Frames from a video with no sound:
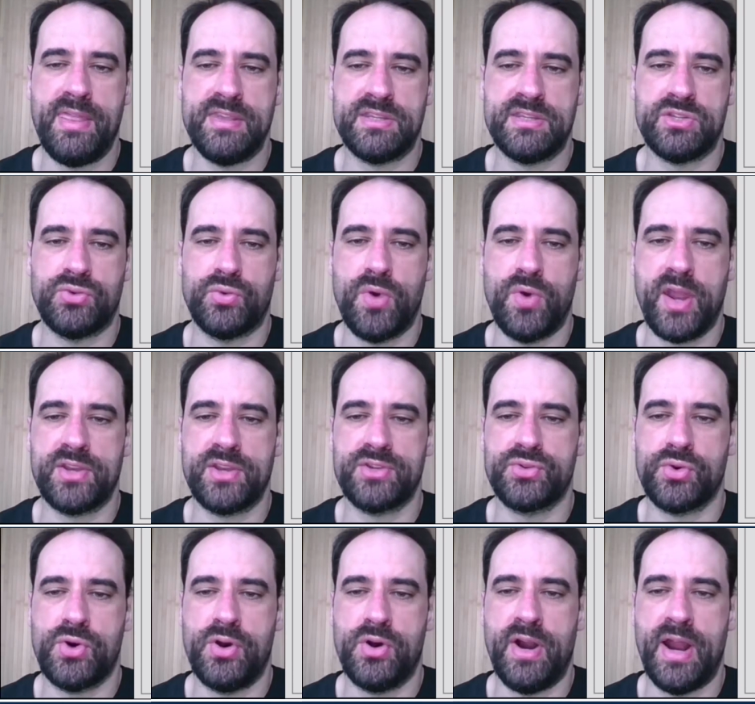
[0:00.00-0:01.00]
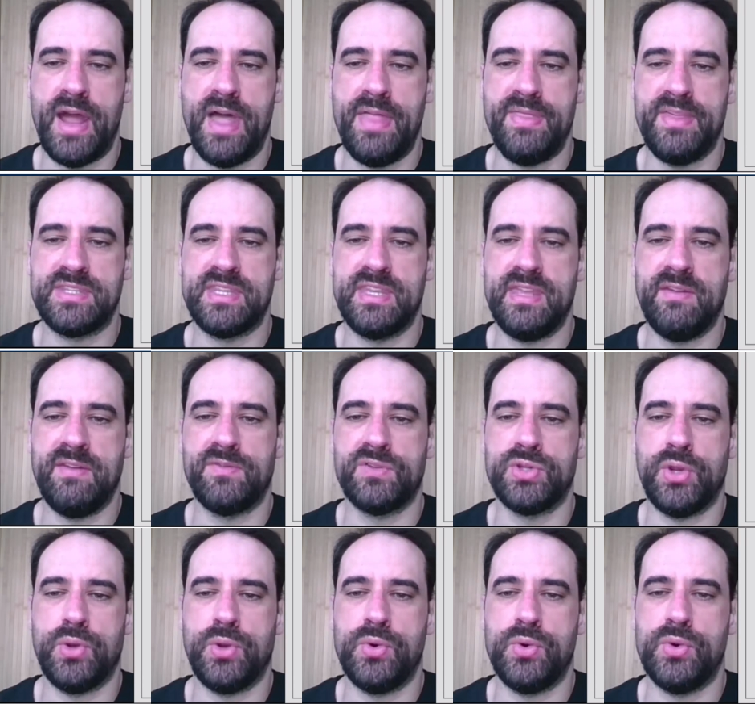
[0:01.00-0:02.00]
this through XOR, and this gives
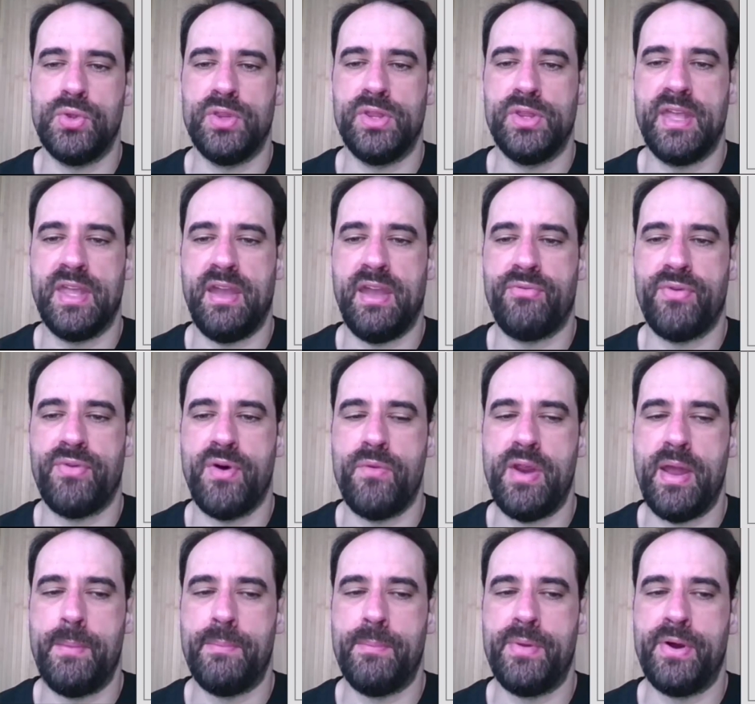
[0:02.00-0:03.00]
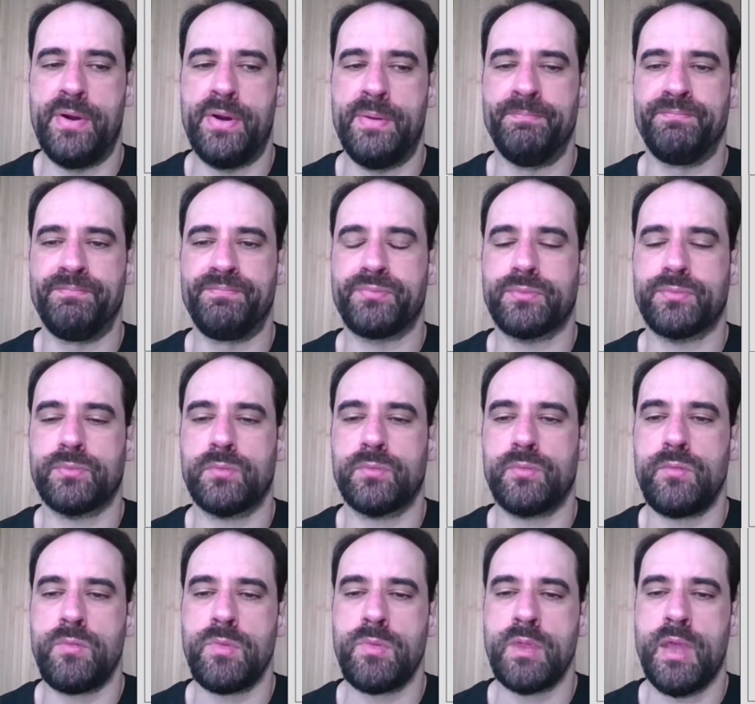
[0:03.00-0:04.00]
you the phone number
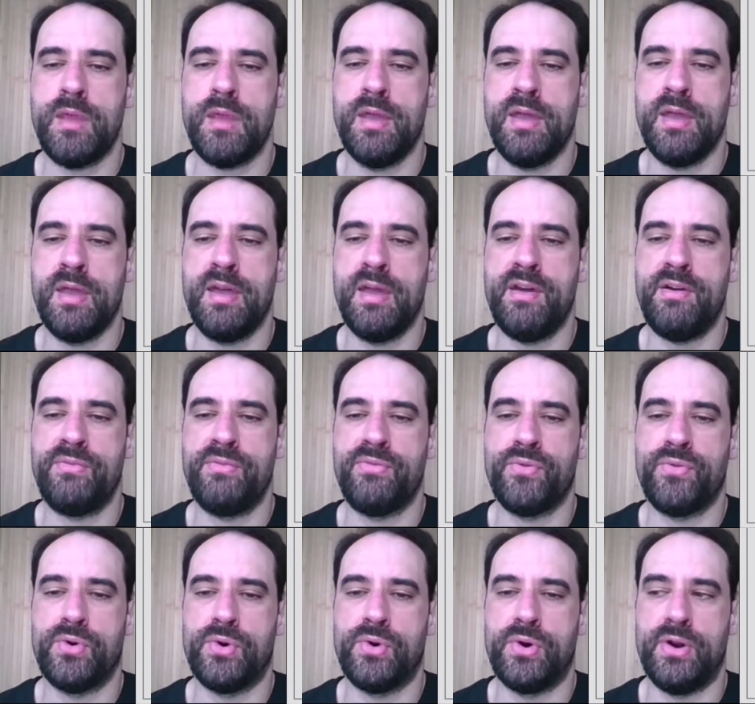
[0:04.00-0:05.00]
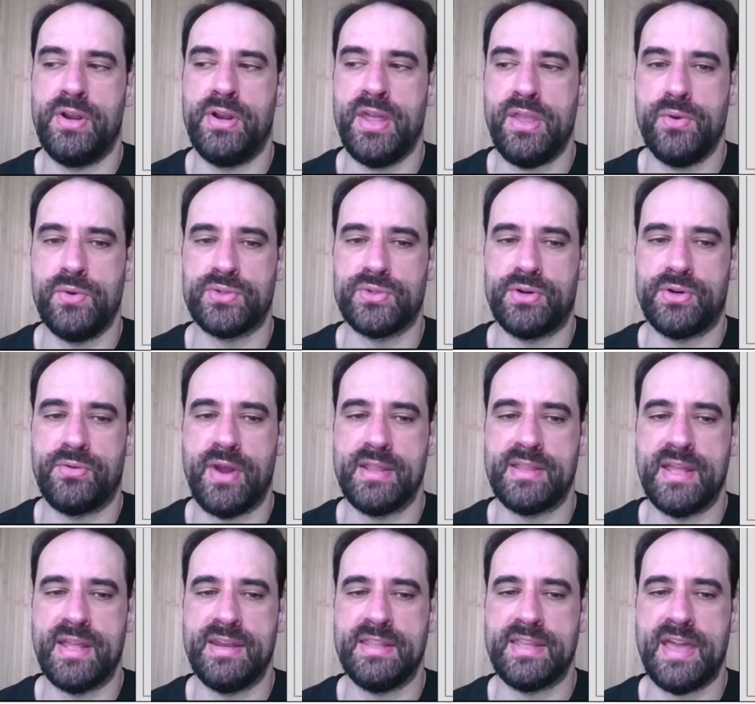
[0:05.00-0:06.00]
for the user,
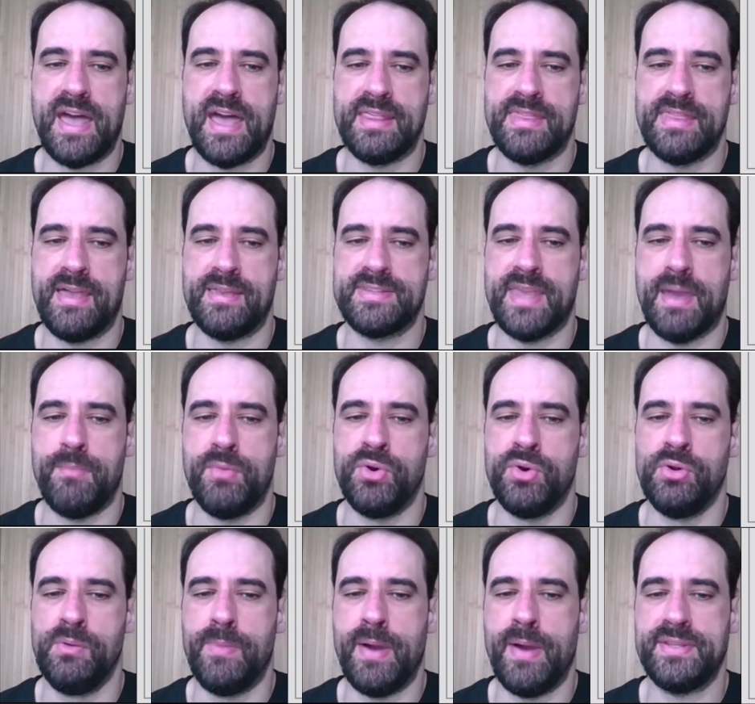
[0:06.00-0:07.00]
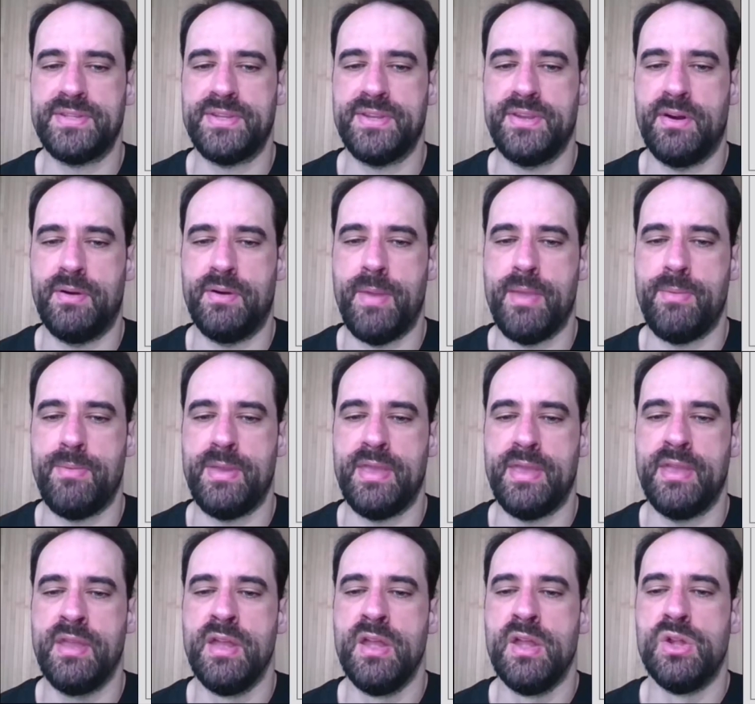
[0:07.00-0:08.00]
right? And it had some null bytes here,
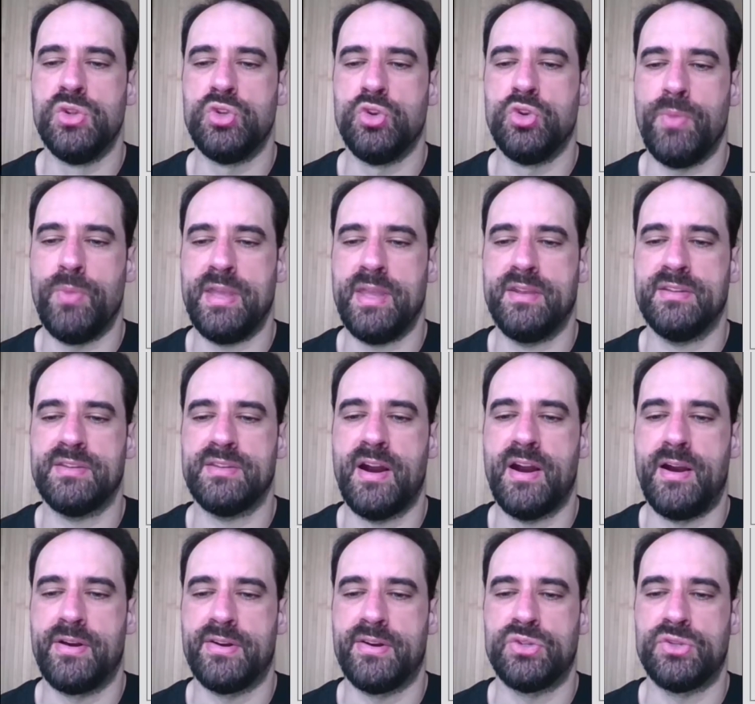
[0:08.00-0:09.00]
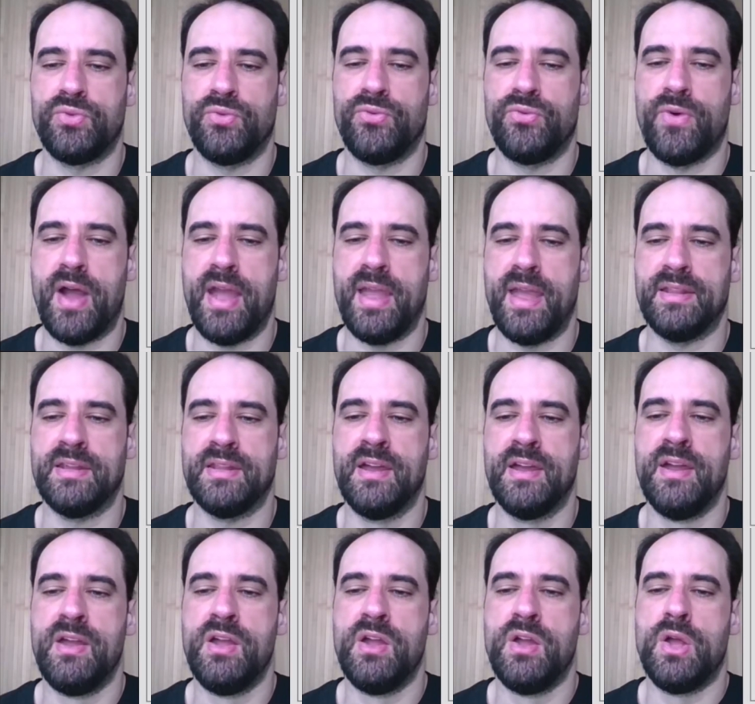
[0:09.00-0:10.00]
maybe to make it harder to find
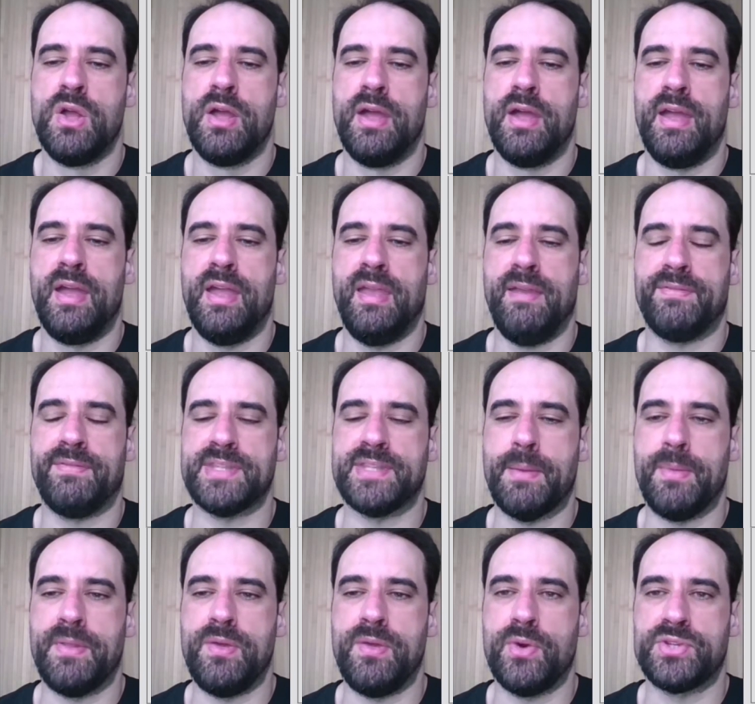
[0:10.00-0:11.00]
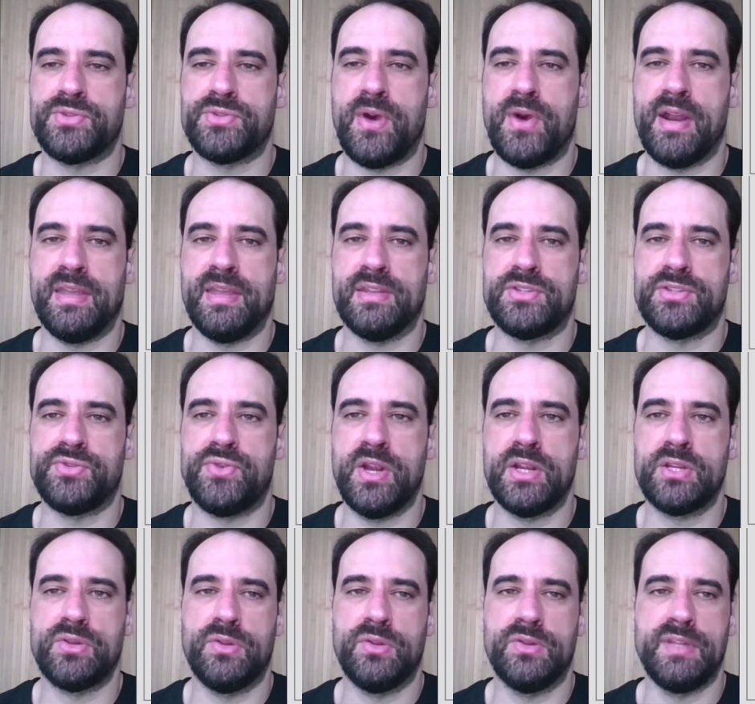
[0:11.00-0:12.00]
if somebody was running
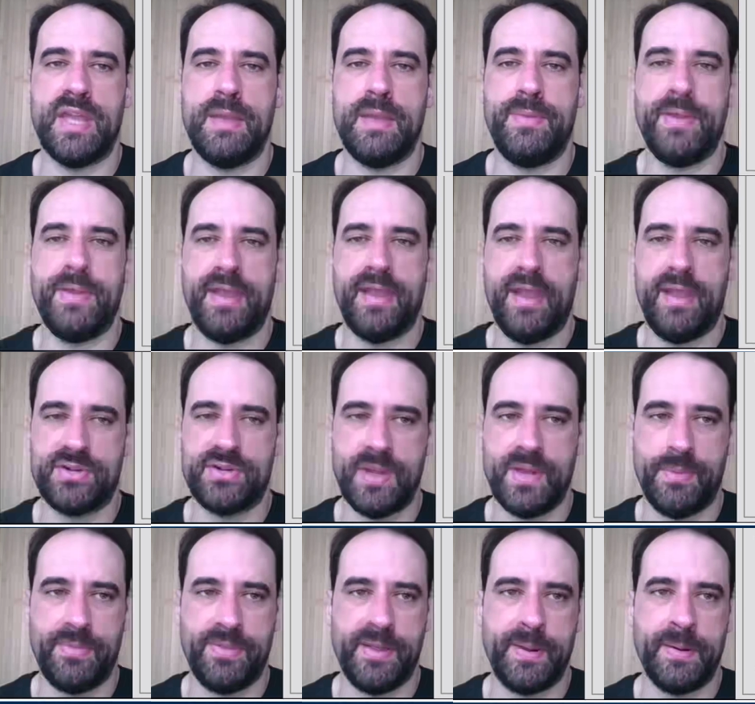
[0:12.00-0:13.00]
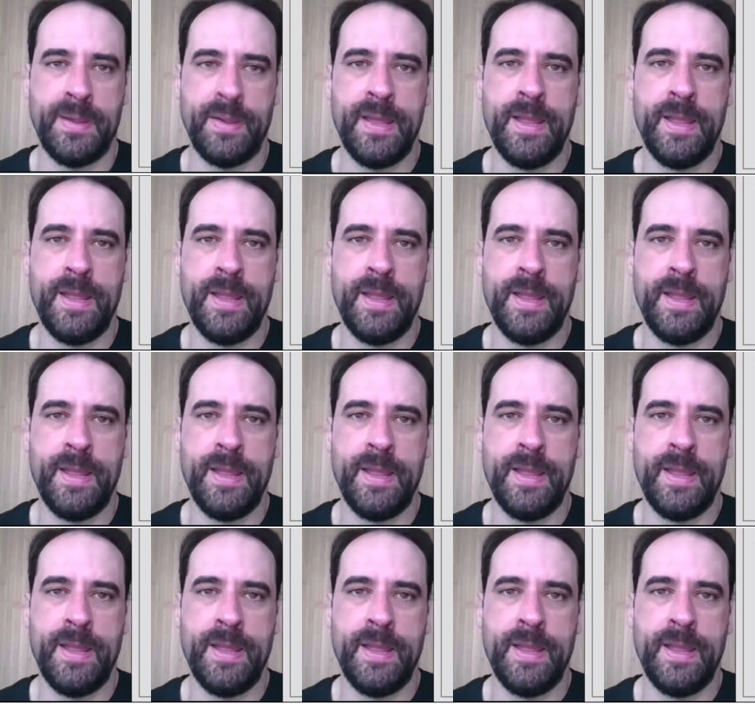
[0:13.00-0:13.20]
strings on the APK or something.